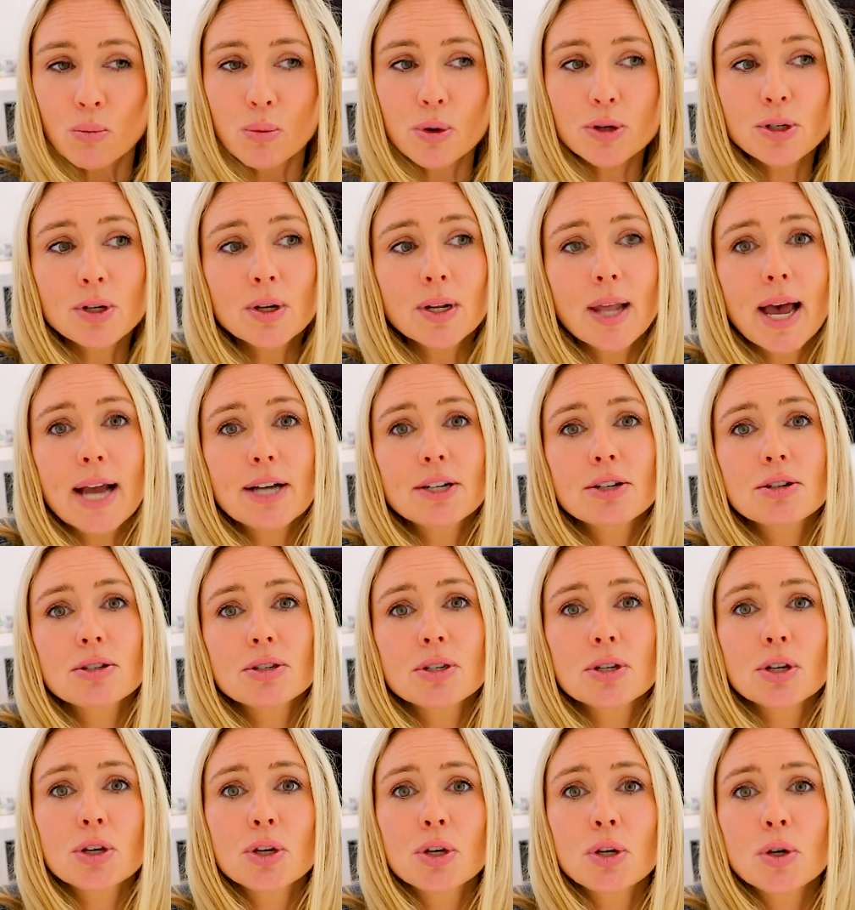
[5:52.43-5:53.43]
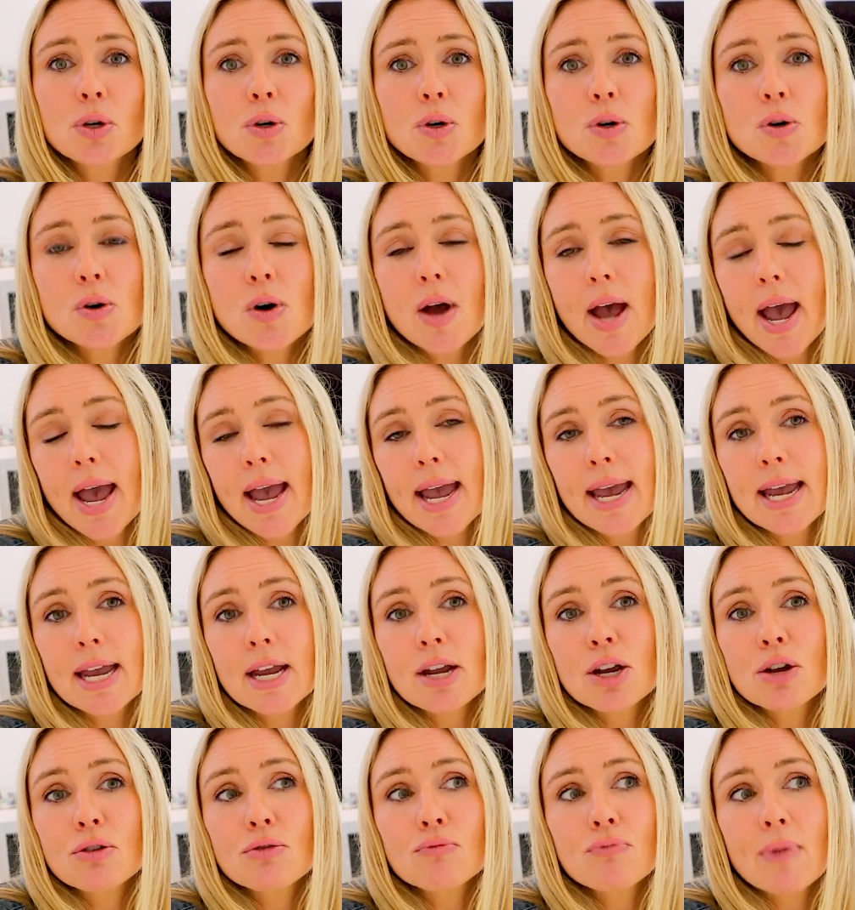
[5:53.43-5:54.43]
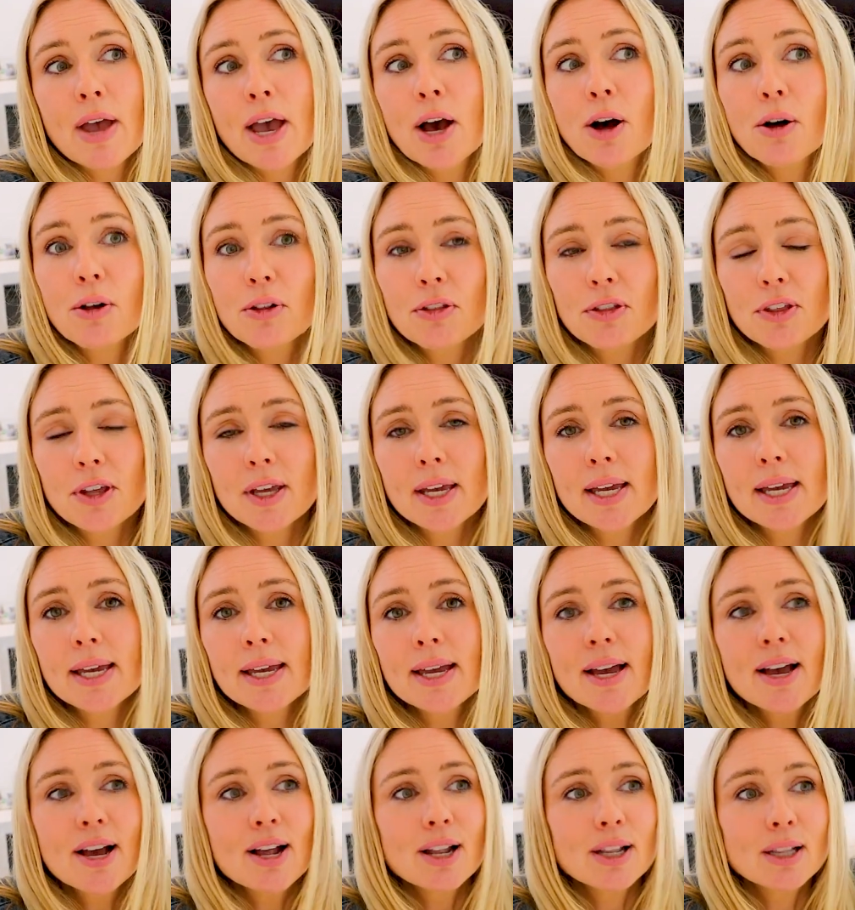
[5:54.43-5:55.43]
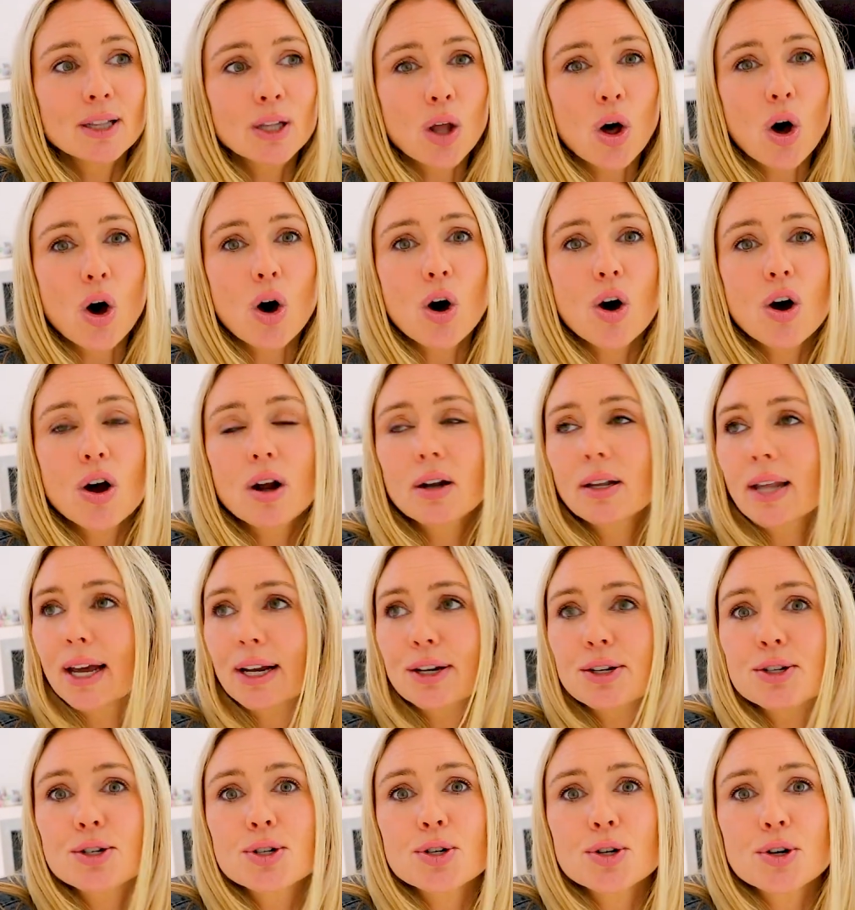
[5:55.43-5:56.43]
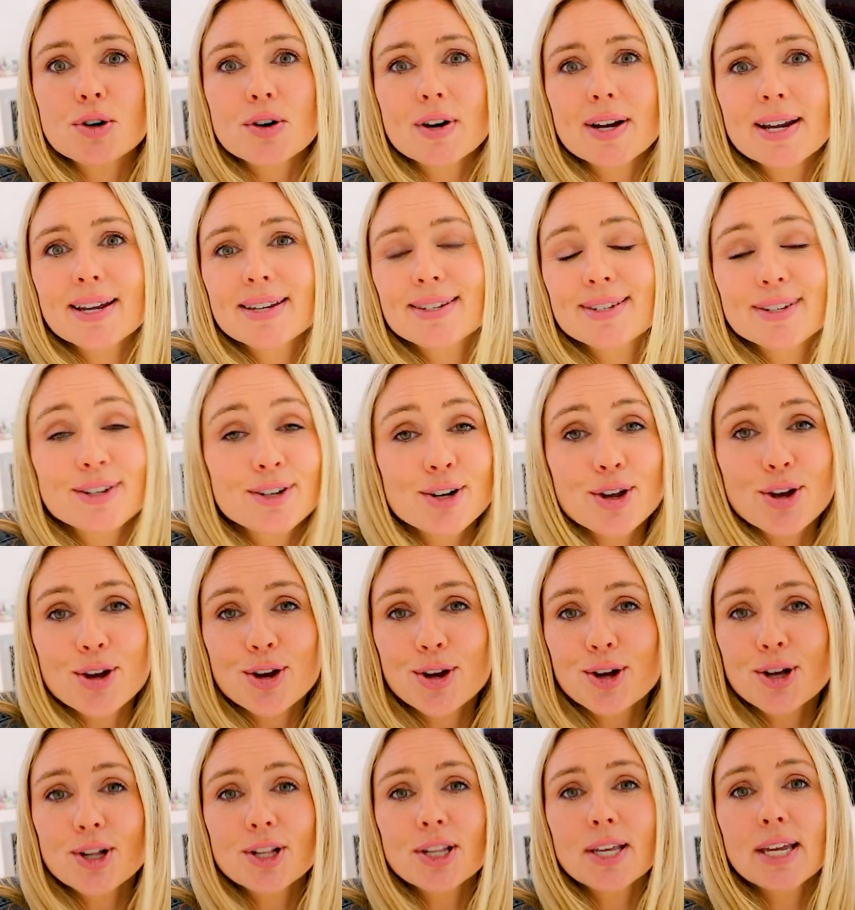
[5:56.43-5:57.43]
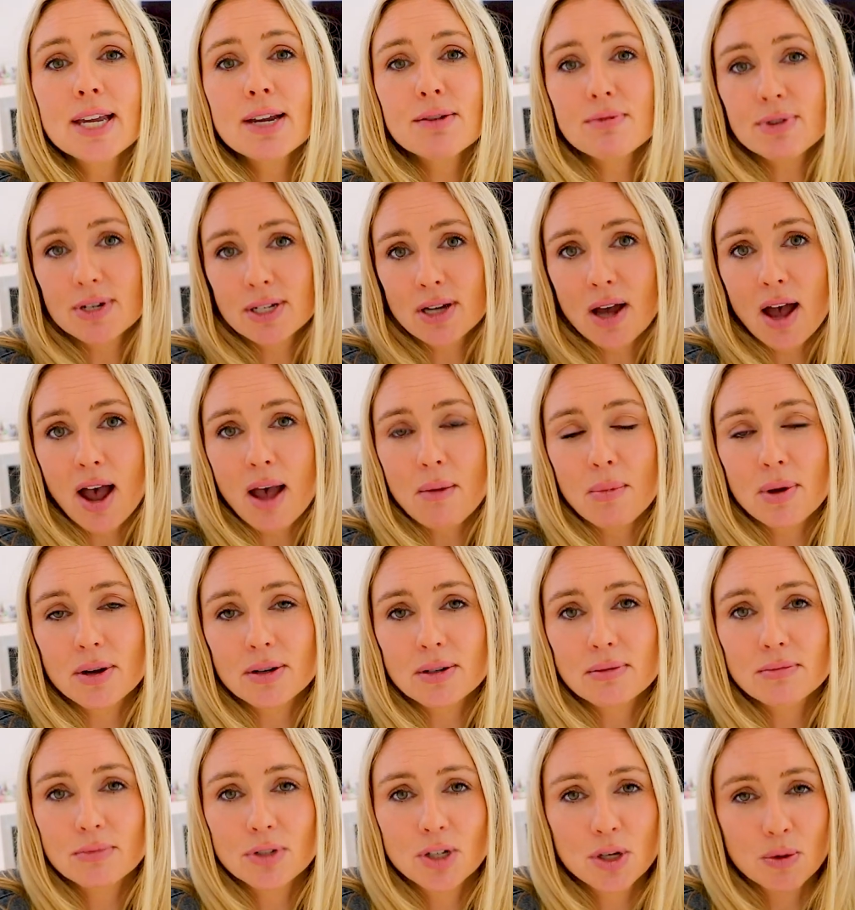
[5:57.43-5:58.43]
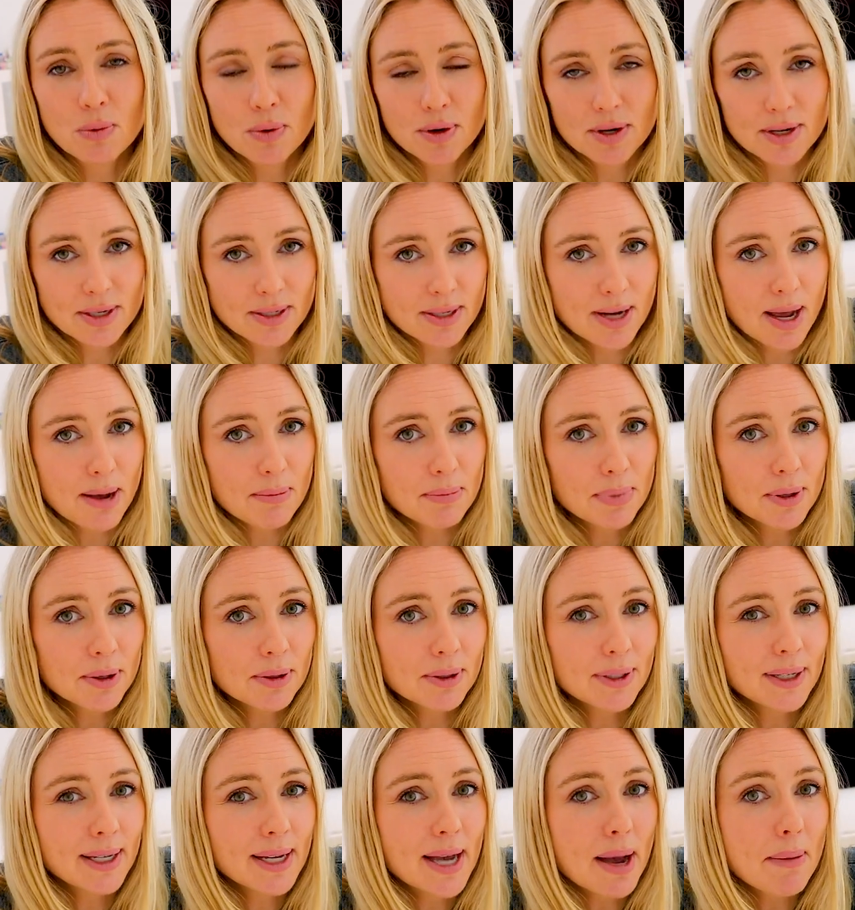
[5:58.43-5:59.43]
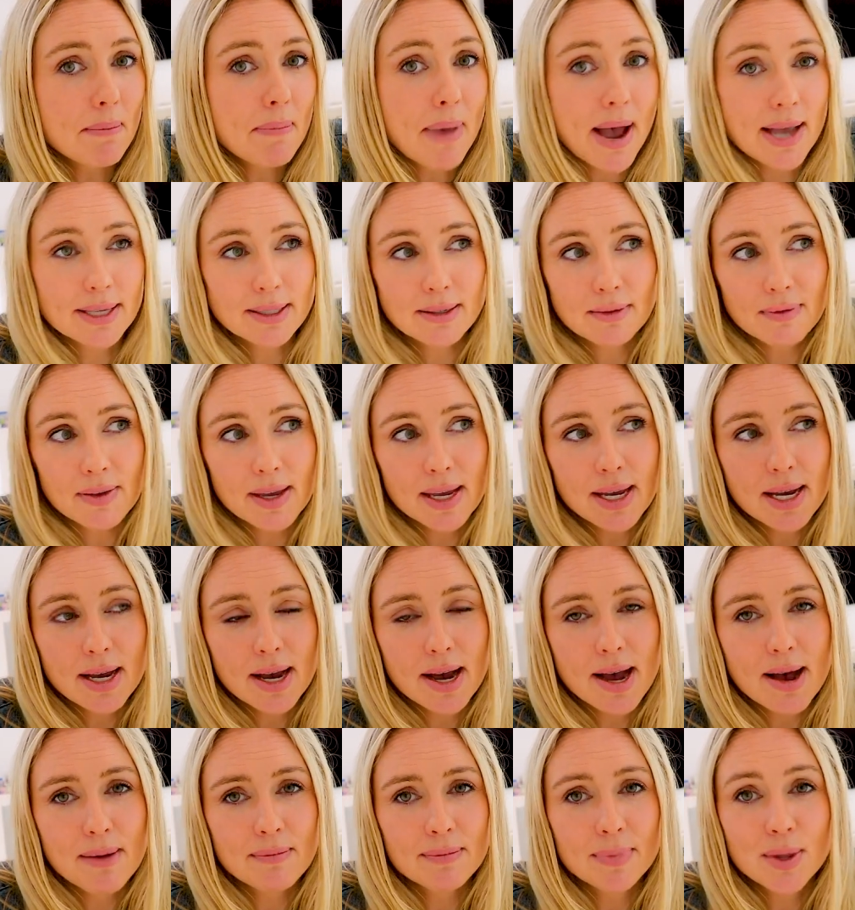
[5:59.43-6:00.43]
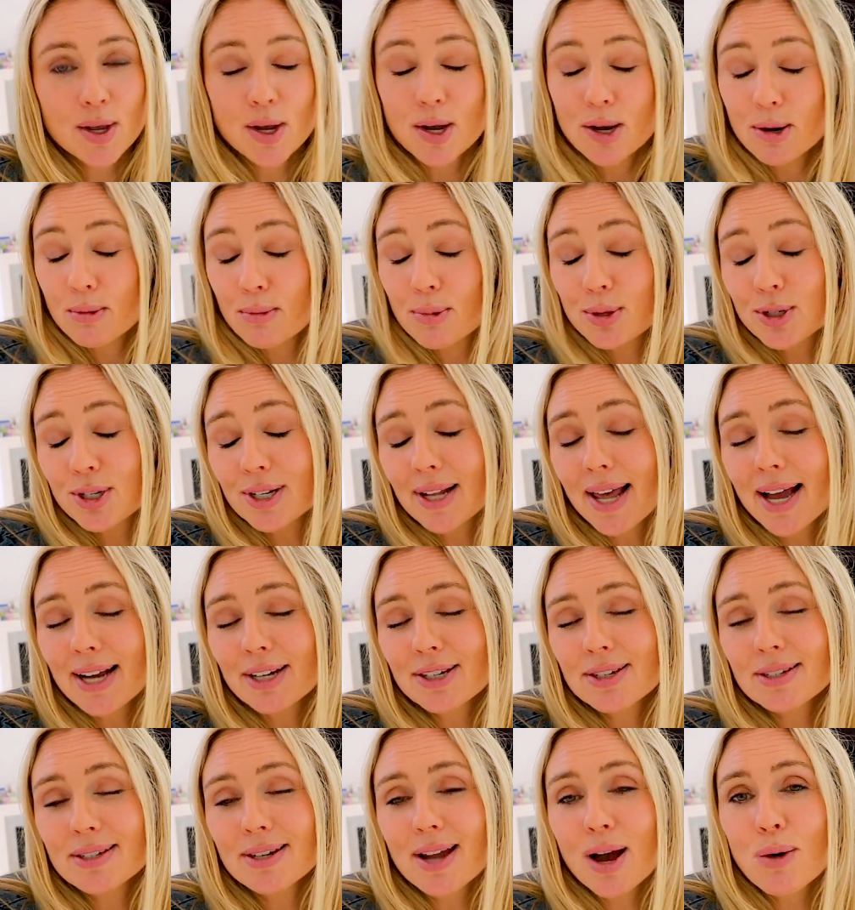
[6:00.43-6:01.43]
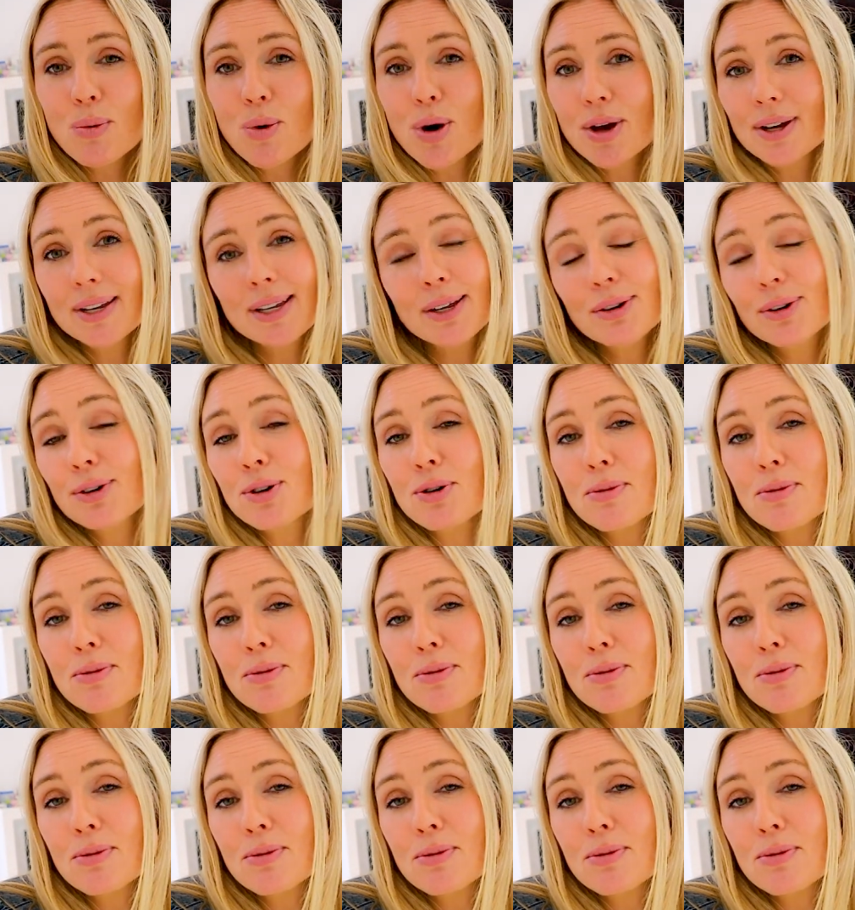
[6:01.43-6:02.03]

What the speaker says: Would you like to secure a healthy, long, luxurious, and early retirement? Do you want to start building up passive income? Would you like to start working on